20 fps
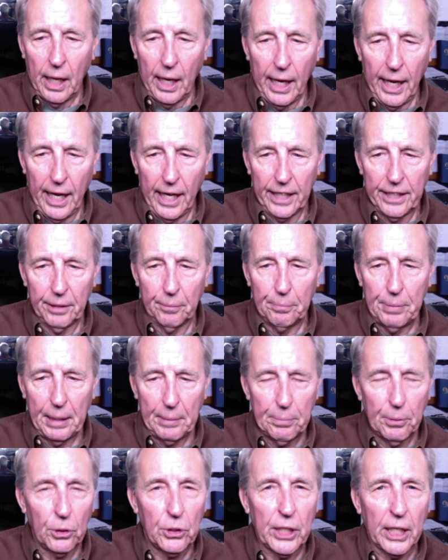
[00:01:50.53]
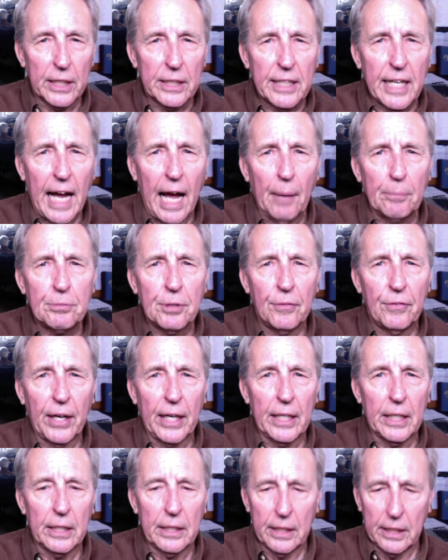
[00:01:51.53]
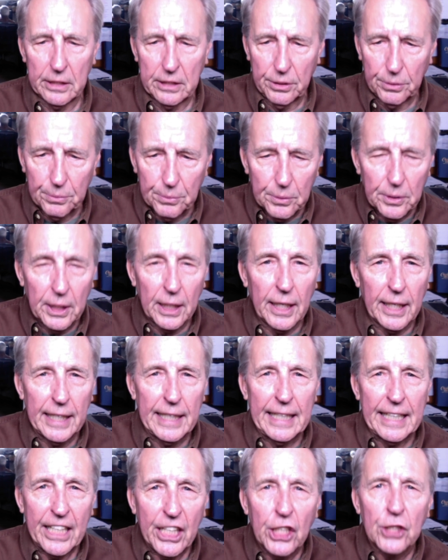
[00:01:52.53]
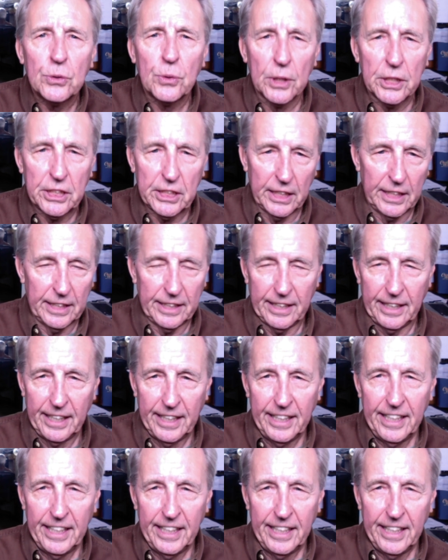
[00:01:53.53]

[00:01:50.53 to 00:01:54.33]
And people get captivated. It's really interesting.